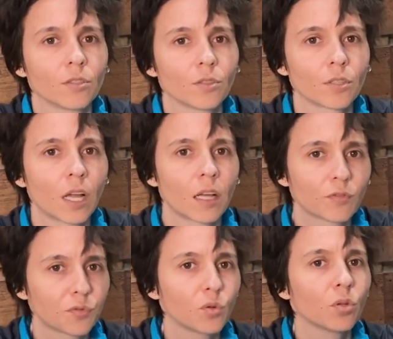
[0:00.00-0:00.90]
You're
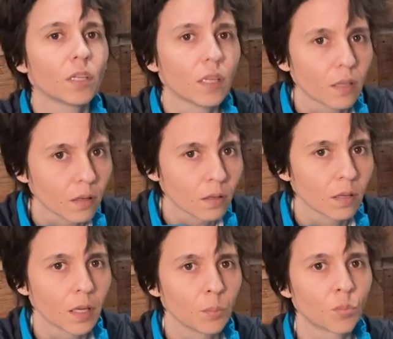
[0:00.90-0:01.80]
not fully
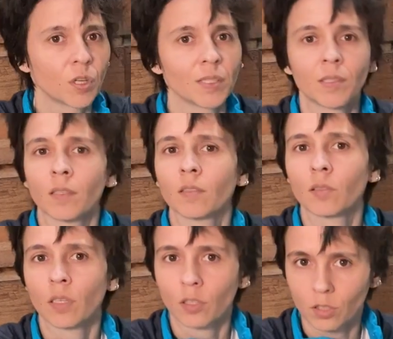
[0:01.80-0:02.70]
embracing
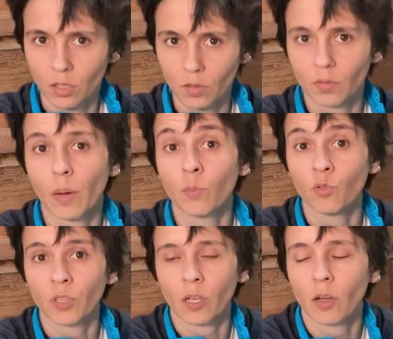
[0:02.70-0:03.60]
this energy of I'm
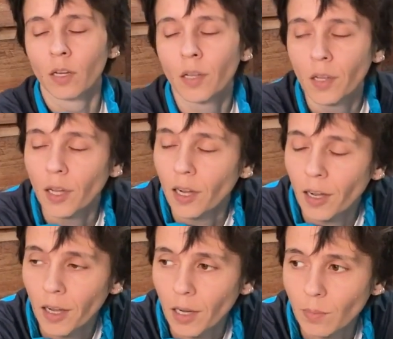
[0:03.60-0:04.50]
moving
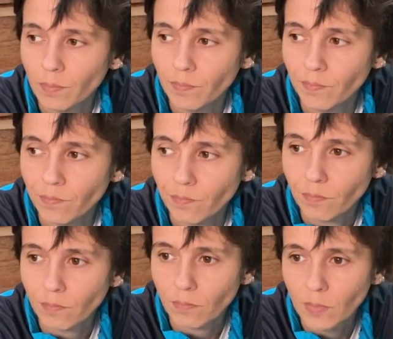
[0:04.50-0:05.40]
on.
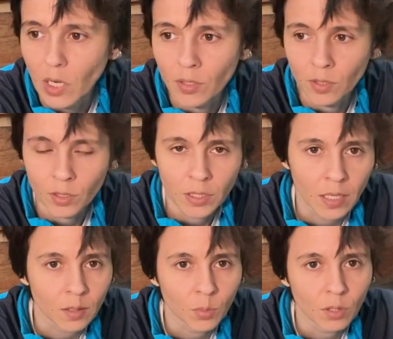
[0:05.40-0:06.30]

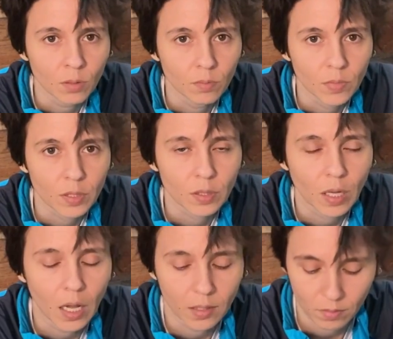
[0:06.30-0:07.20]
Understandable. It's
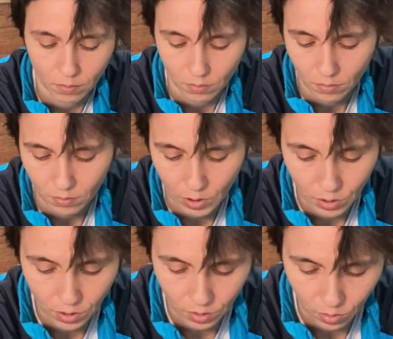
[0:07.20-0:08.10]
not
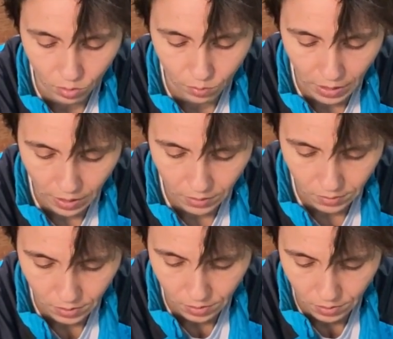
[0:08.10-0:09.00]
good nor
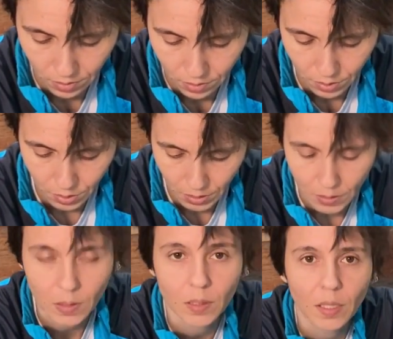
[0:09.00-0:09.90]
bad. It just
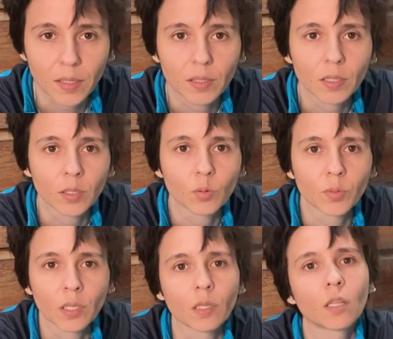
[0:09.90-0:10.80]
is. I see you
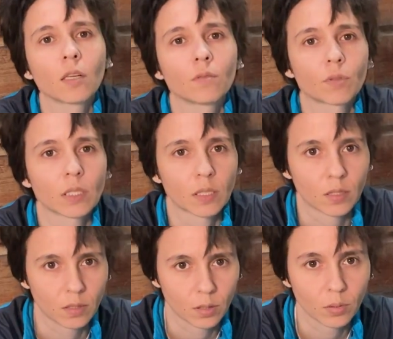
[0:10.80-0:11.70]
being a little
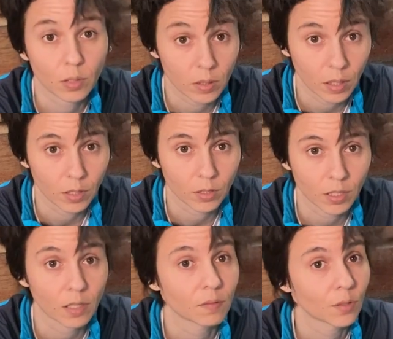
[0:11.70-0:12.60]
resistant to this
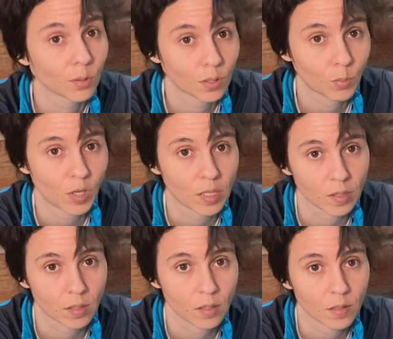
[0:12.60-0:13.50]
energy, even though it's
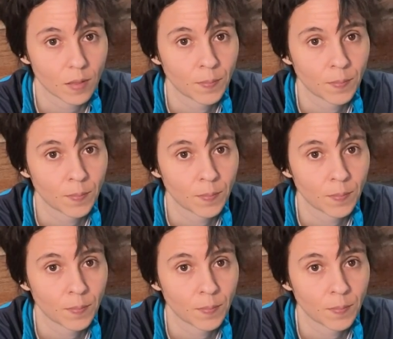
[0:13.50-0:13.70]
present.